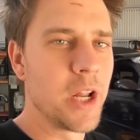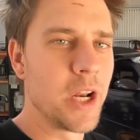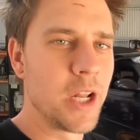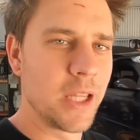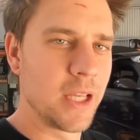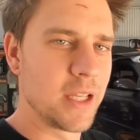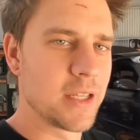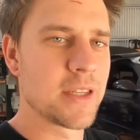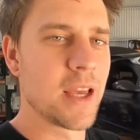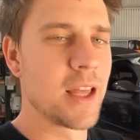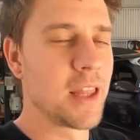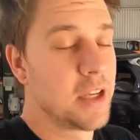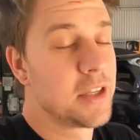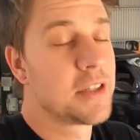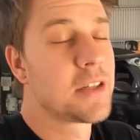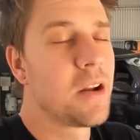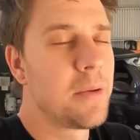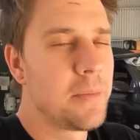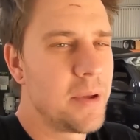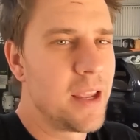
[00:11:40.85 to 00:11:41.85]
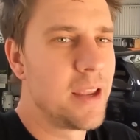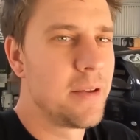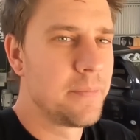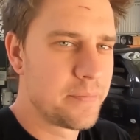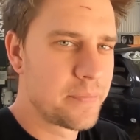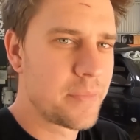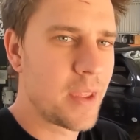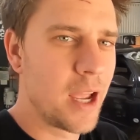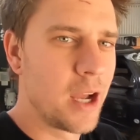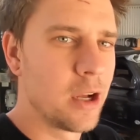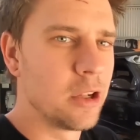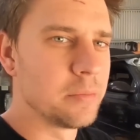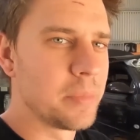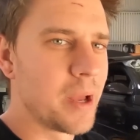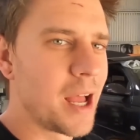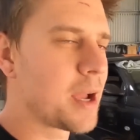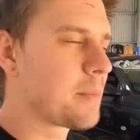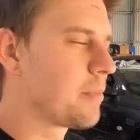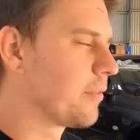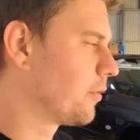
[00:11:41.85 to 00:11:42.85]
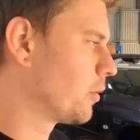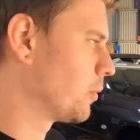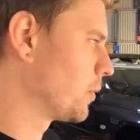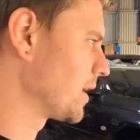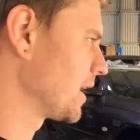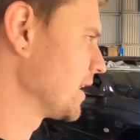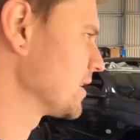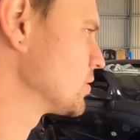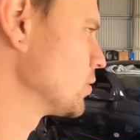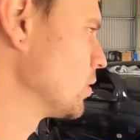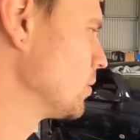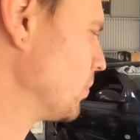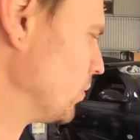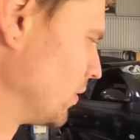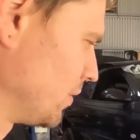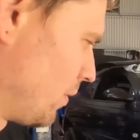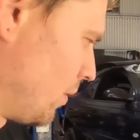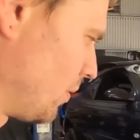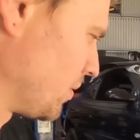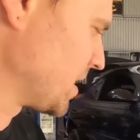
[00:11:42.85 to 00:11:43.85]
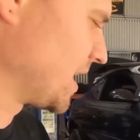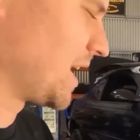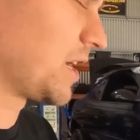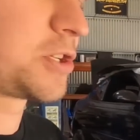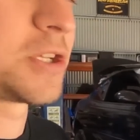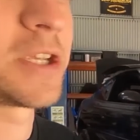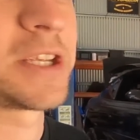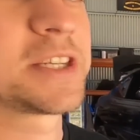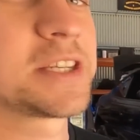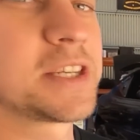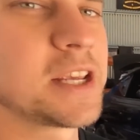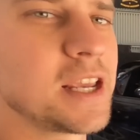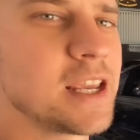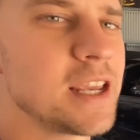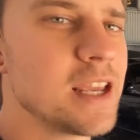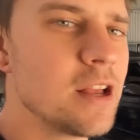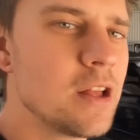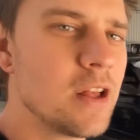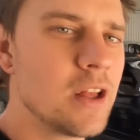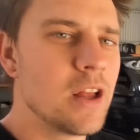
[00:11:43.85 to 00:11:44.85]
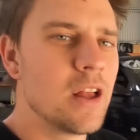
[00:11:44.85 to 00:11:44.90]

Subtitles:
I think it's going to be held back before we get to a point where we can actually see